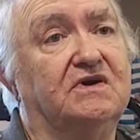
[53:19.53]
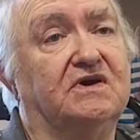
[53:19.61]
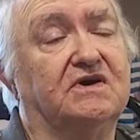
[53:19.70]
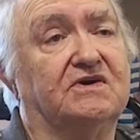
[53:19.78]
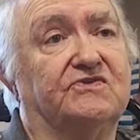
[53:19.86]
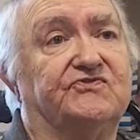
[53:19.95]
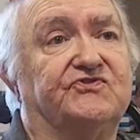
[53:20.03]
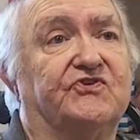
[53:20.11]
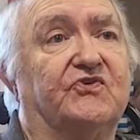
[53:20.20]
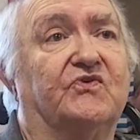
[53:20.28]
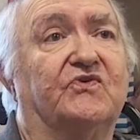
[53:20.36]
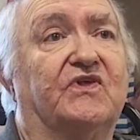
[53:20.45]
And
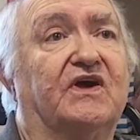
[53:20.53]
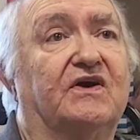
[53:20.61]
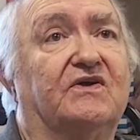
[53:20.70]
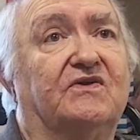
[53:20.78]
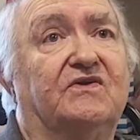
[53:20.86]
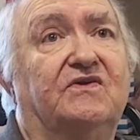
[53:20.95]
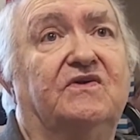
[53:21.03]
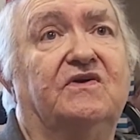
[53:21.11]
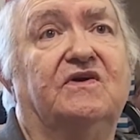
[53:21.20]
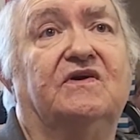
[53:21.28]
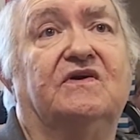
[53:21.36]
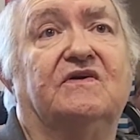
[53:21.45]
so that
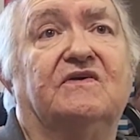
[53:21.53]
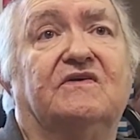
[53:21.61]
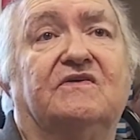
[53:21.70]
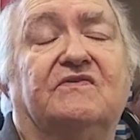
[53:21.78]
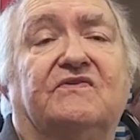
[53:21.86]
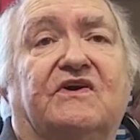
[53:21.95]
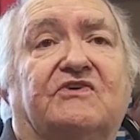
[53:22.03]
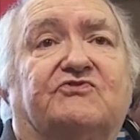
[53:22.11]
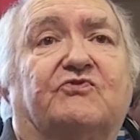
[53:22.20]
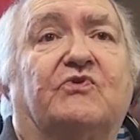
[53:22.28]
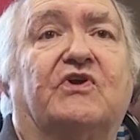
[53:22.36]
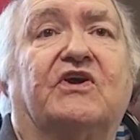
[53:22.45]
that's
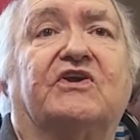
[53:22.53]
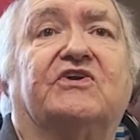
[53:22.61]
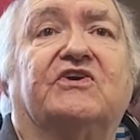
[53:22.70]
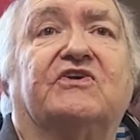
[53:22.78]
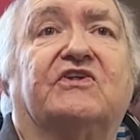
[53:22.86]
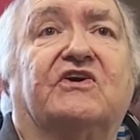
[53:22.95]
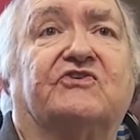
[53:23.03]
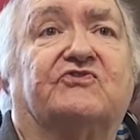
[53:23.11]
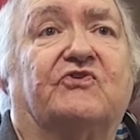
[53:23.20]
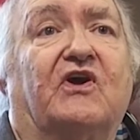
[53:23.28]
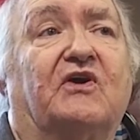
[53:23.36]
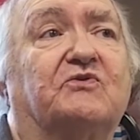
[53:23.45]
what I did. That's
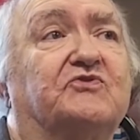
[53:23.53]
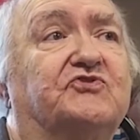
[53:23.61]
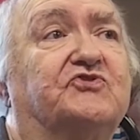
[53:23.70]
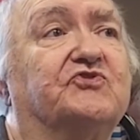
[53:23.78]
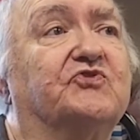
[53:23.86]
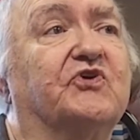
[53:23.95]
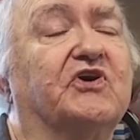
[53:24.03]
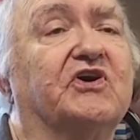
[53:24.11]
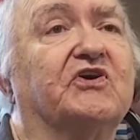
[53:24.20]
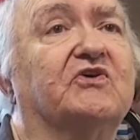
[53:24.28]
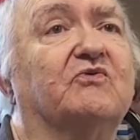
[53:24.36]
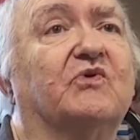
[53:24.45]
what I was
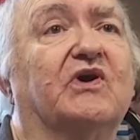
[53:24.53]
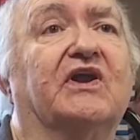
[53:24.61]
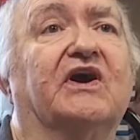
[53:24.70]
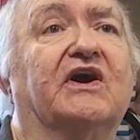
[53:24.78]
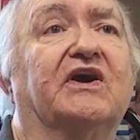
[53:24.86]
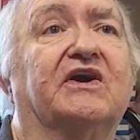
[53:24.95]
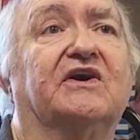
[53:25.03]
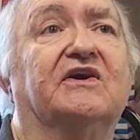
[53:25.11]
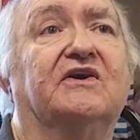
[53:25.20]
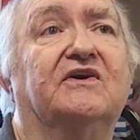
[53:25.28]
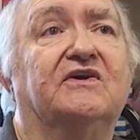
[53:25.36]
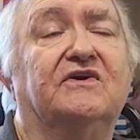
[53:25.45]
doing when I
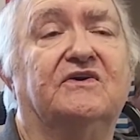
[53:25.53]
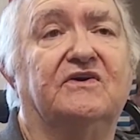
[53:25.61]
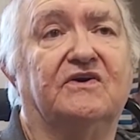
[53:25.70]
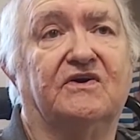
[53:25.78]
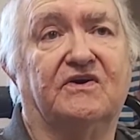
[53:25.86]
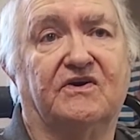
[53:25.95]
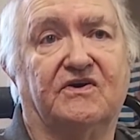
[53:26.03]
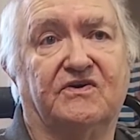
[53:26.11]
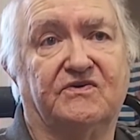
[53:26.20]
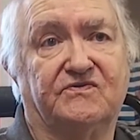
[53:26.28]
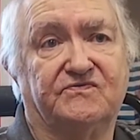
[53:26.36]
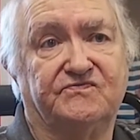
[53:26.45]

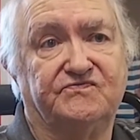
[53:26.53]
um,